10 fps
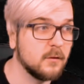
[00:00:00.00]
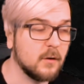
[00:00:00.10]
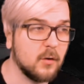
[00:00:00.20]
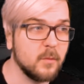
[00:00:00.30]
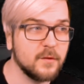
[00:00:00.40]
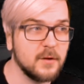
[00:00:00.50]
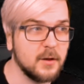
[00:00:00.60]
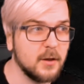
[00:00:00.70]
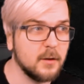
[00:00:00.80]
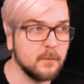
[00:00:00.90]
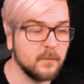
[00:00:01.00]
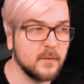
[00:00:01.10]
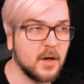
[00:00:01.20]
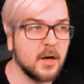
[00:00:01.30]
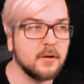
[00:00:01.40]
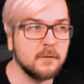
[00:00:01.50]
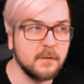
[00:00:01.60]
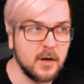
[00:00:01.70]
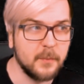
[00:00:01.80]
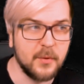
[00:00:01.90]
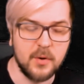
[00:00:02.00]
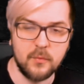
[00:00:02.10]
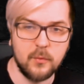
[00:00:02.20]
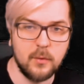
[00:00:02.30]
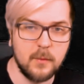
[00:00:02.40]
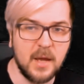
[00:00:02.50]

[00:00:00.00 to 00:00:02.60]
So obviously, the card is very powerful,